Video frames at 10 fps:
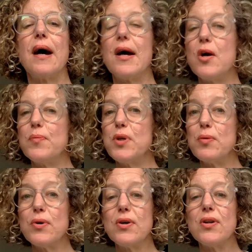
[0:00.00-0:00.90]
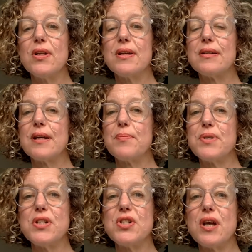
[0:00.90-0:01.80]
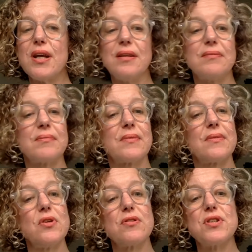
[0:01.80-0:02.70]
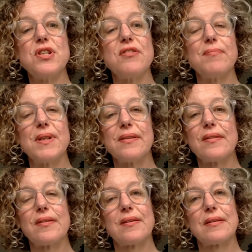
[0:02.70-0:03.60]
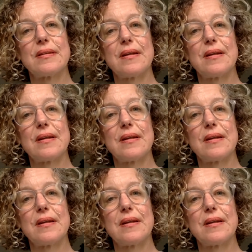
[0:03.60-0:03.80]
I hope you all appreciate your achievements,